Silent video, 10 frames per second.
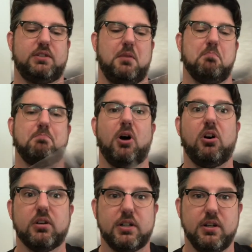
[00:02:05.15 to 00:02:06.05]
in
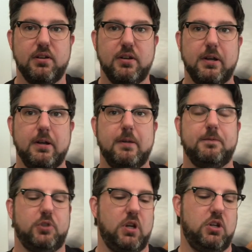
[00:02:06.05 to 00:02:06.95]
bulk.
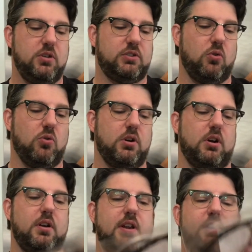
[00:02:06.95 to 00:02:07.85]
So you just
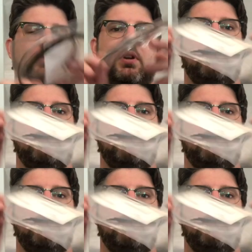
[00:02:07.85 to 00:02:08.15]
order. Here's what a